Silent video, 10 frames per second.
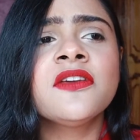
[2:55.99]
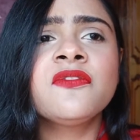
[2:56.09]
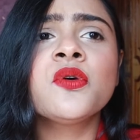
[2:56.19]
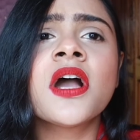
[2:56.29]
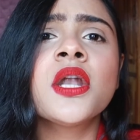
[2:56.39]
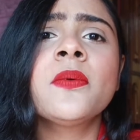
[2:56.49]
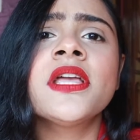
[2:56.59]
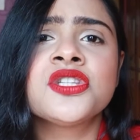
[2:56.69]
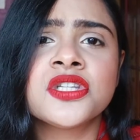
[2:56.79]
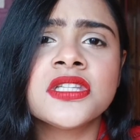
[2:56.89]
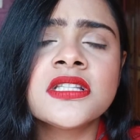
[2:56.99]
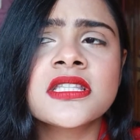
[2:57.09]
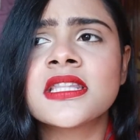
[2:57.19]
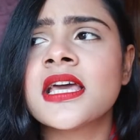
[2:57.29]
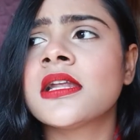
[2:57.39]
if you can't wear
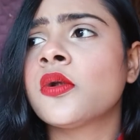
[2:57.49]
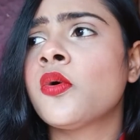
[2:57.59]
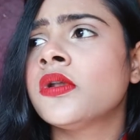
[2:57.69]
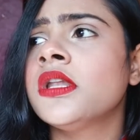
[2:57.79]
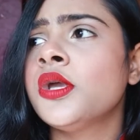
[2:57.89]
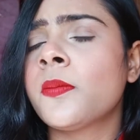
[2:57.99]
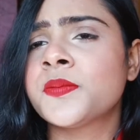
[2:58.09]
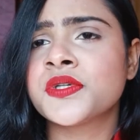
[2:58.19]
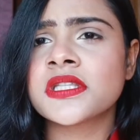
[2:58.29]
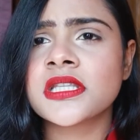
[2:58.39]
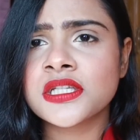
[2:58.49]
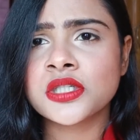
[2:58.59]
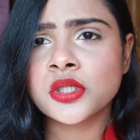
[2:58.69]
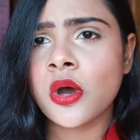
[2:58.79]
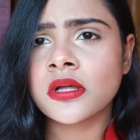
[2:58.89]
jeans, there are only options as
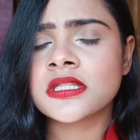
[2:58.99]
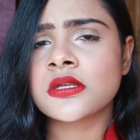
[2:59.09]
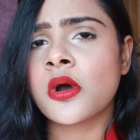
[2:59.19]
shorts